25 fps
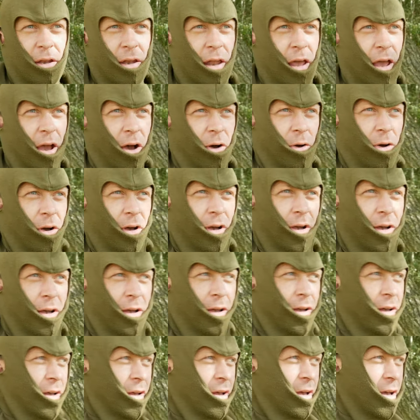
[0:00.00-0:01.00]
Now,
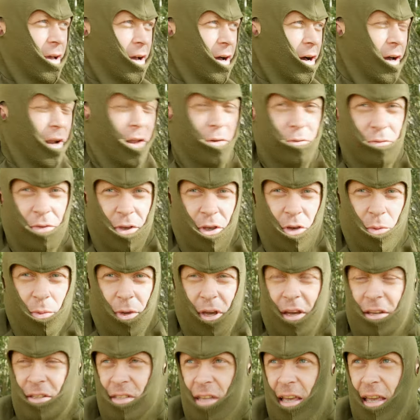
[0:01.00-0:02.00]
I don't think you'll
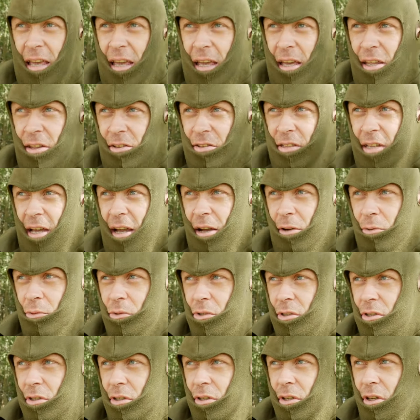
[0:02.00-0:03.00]
be able to hear the
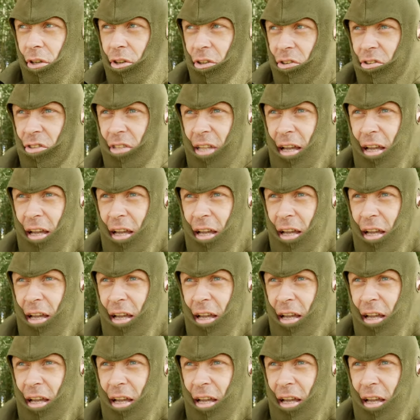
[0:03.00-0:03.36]
sounds of the